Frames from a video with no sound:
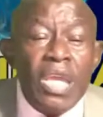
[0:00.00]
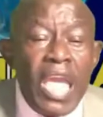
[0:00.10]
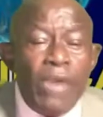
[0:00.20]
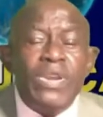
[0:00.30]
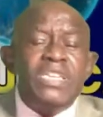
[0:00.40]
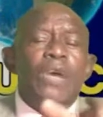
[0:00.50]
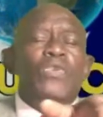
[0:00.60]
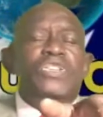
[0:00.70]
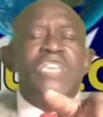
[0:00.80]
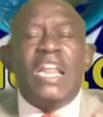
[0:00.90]
Every time we
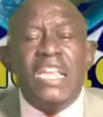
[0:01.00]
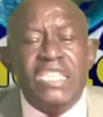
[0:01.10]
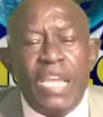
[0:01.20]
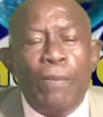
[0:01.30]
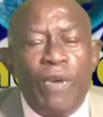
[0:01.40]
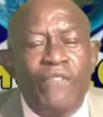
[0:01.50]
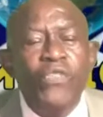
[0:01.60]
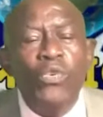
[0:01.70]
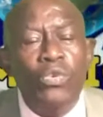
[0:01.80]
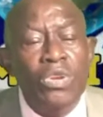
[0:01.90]
challenge their
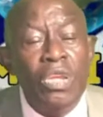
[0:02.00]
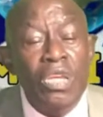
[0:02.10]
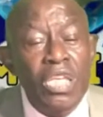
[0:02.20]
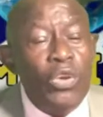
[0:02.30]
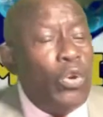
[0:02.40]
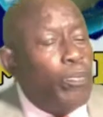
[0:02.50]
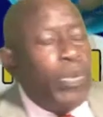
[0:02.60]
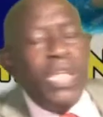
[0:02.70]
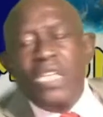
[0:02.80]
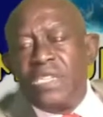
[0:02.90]
buffoon, he go
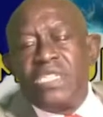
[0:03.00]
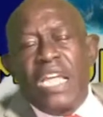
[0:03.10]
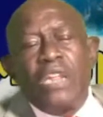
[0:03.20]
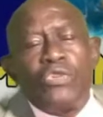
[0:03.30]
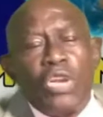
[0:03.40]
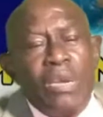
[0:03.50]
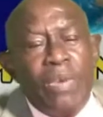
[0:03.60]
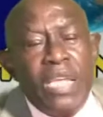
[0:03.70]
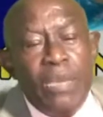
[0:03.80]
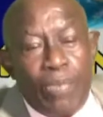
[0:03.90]
bring his talking
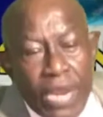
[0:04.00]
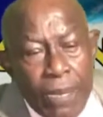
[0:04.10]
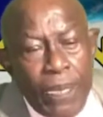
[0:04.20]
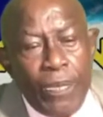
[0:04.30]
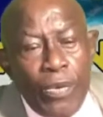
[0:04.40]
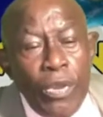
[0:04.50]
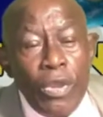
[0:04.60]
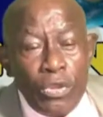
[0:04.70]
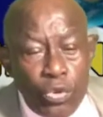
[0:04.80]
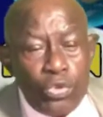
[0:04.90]
about he bringing people
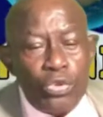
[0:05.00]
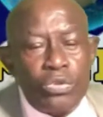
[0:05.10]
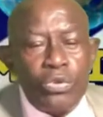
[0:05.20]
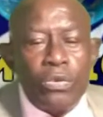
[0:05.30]
to